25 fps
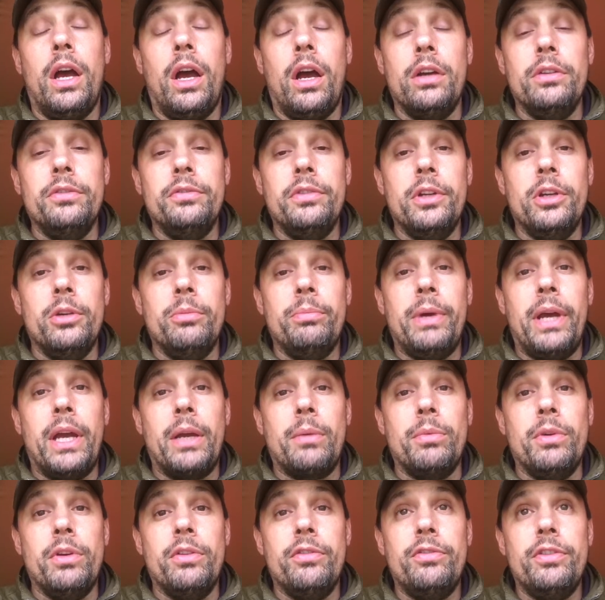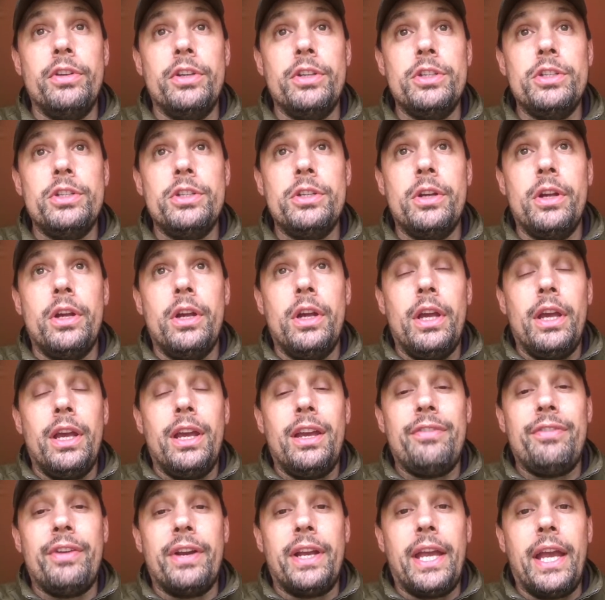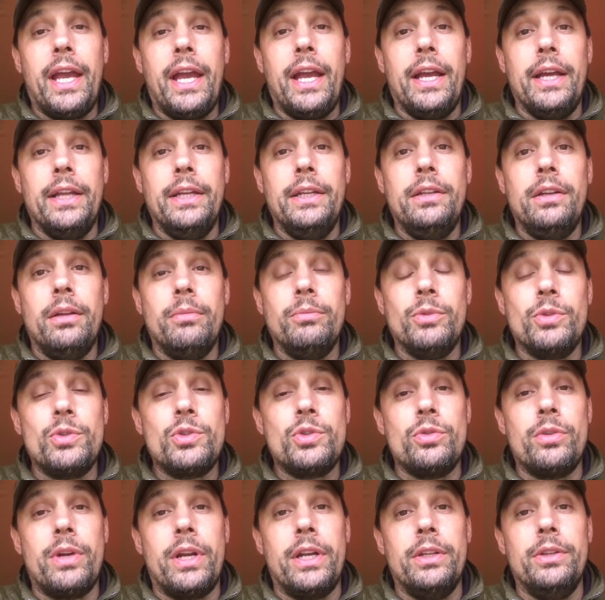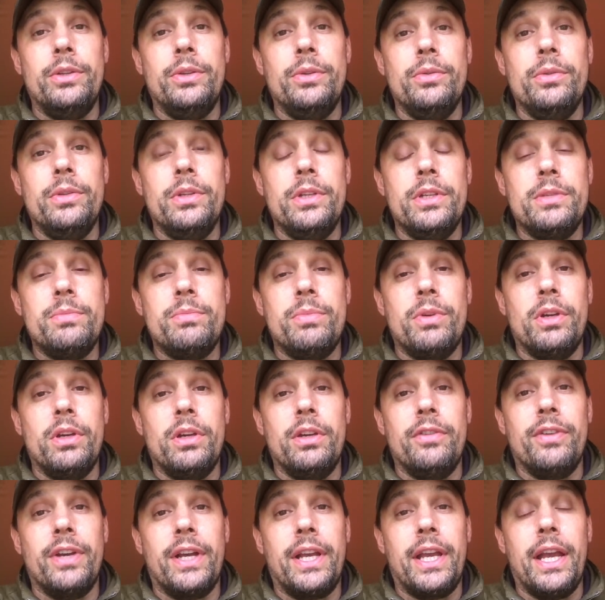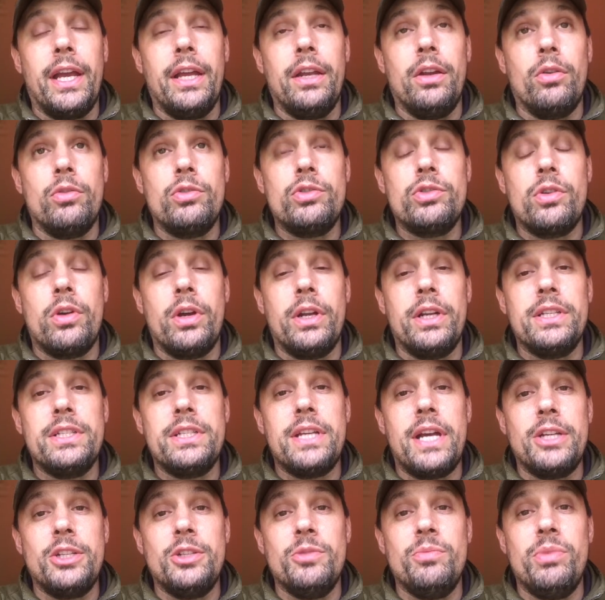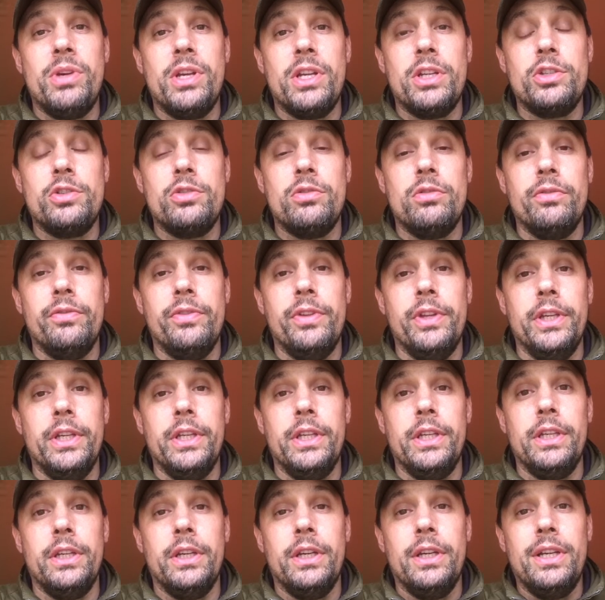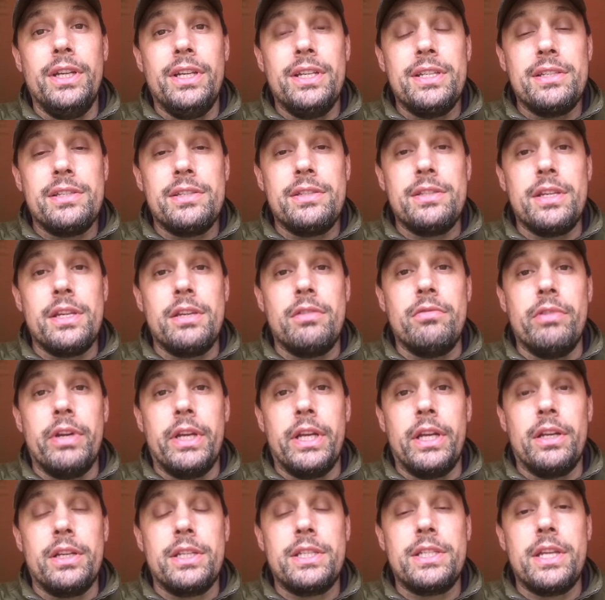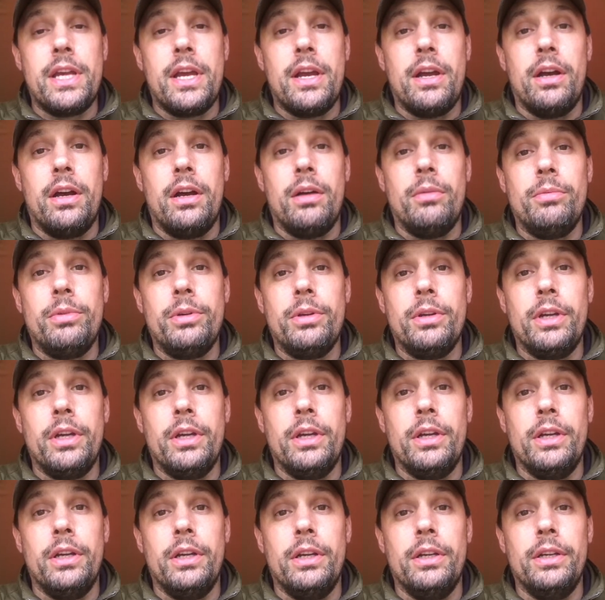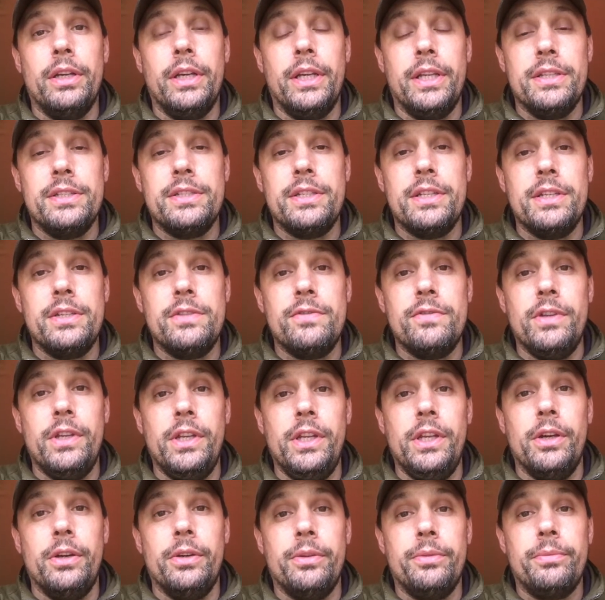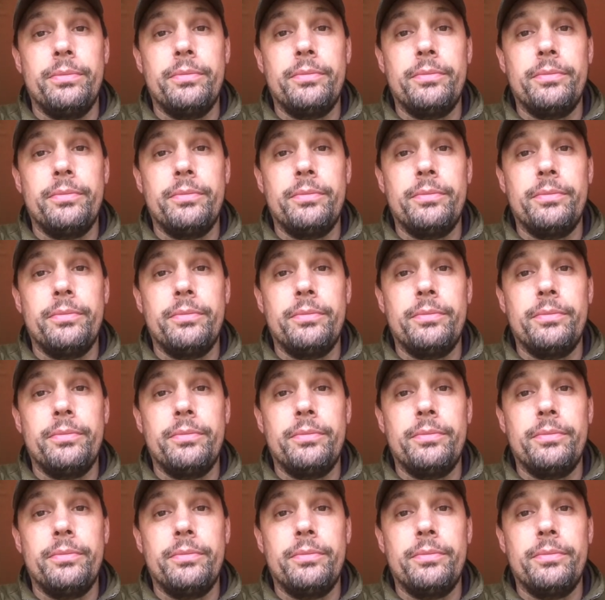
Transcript: hopefully it'll bag me a fish. If I can, I'm not sure how to do this, but if I can, I'll try and attach a picture of the zig rig I set up into this video.